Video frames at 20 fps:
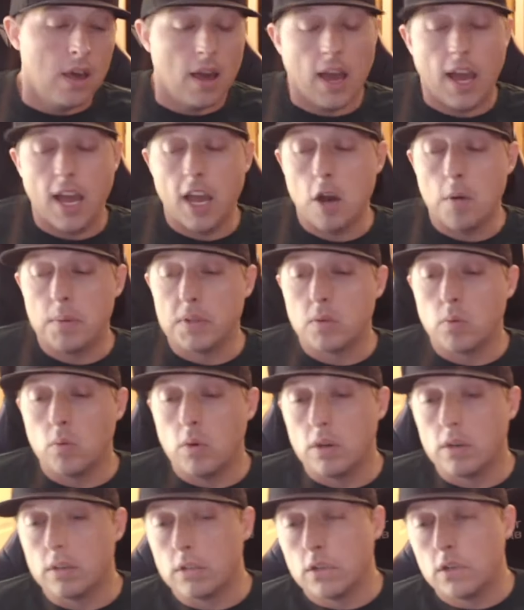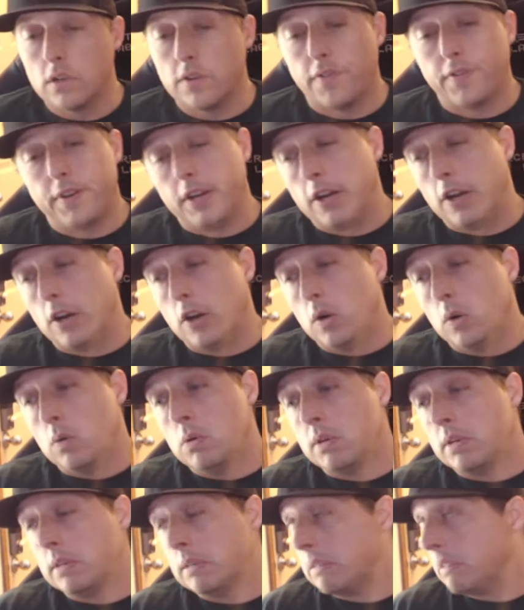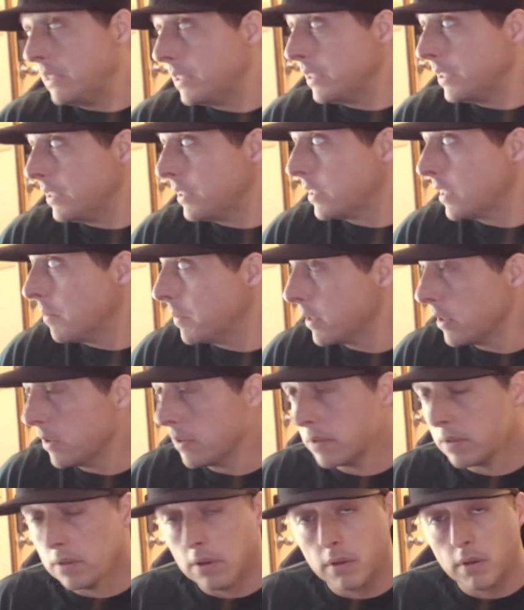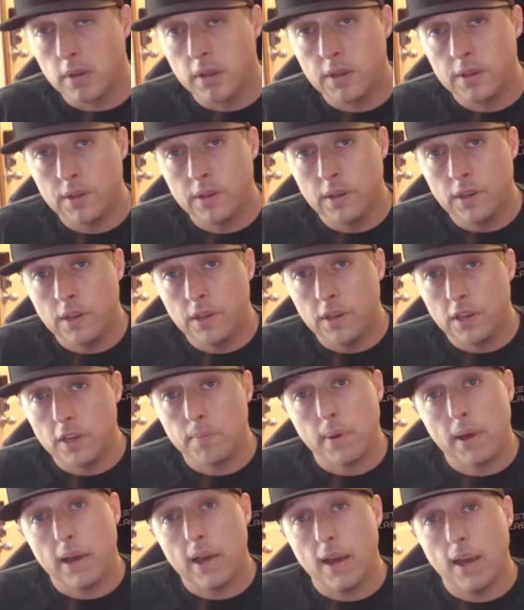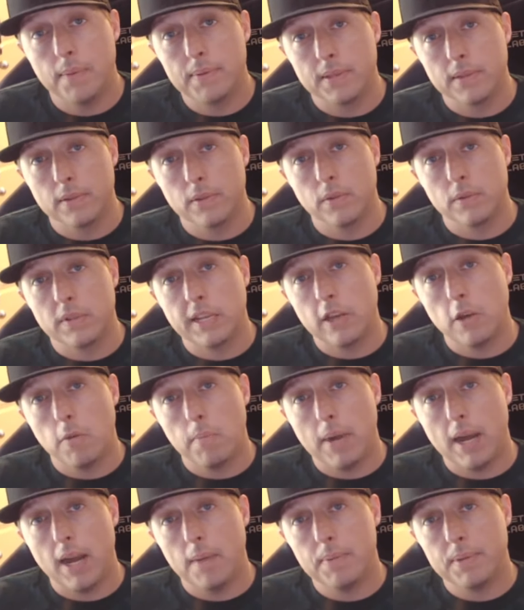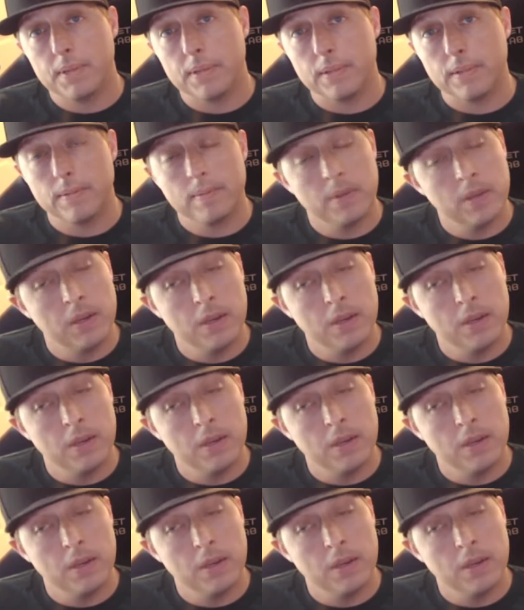I almost wonder if, you see some of those little hip hops and little tail bops, and